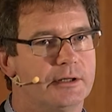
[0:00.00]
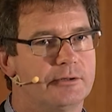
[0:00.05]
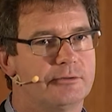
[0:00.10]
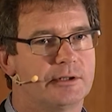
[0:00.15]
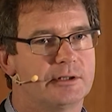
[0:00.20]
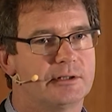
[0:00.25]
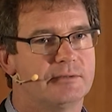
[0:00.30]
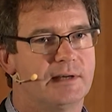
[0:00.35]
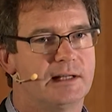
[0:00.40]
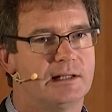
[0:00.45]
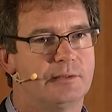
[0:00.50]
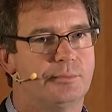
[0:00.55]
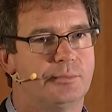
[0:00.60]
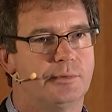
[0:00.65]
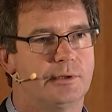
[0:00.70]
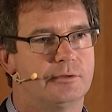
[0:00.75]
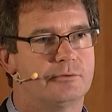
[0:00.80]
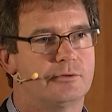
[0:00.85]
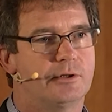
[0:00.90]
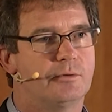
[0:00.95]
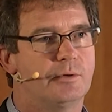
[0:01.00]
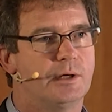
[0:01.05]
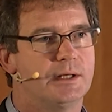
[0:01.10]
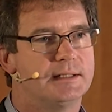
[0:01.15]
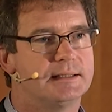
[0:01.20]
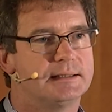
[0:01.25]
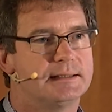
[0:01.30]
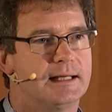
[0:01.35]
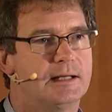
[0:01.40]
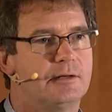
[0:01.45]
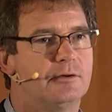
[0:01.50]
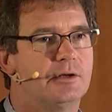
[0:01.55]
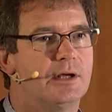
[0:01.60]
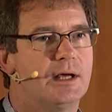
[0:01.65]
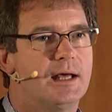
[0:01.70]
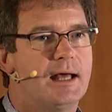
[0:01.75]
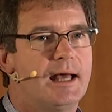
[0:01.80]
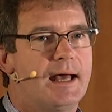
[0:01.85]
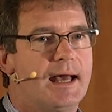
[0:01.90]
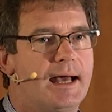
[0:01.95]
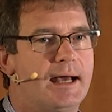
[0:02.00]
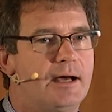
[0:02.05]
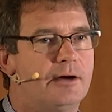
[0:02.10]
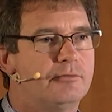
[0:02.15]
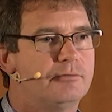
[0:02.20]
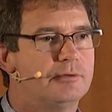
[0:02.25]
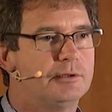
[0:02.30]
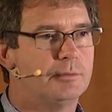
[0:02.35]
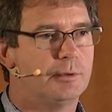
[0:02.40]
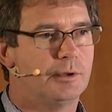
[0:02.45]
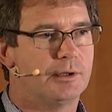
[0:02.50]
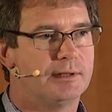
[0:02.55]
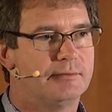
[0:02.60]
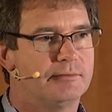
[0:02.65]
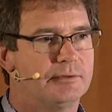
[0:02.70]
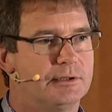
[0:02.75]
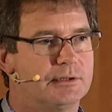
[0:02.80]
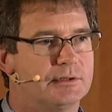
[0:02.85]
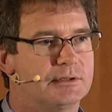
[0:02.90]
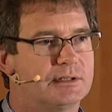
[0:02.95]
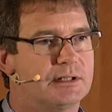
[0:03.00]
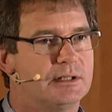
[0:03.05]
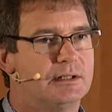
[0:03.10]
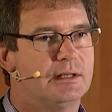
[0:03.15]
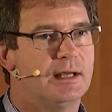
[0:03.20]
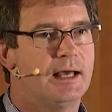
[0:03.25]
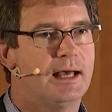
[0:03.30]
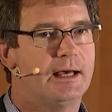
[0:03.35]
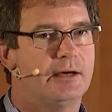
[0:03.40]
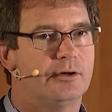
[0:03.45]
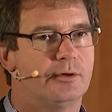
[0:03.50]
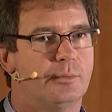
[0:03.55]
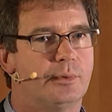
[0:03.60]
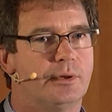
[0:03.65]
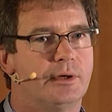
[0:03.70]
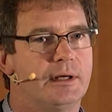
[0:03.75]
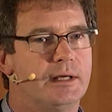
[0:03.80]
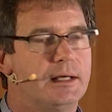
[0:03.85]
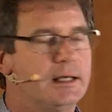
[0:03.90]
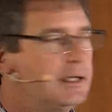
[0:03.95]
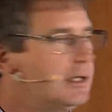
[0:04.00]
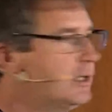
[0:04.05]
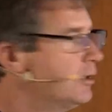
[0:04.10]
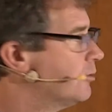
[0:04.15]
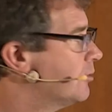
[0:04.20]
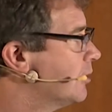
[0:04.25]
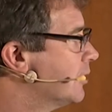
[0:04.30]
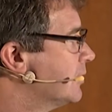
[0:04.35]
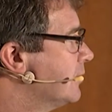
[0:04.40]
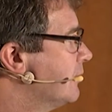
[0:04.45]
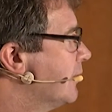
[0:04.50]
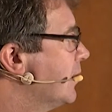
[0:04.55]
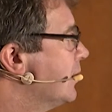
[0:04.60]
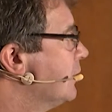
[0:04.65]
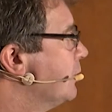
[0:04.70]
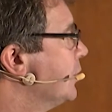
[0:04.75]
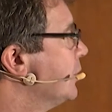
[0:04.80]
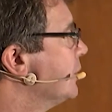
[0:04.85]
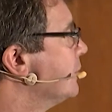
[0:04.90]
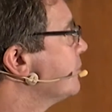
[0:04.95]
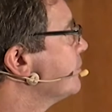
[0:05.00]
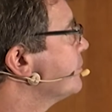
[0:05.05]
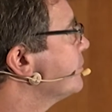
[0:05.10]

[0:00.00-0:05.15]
drug development, trying to understand how real-world evidence can help in drug development.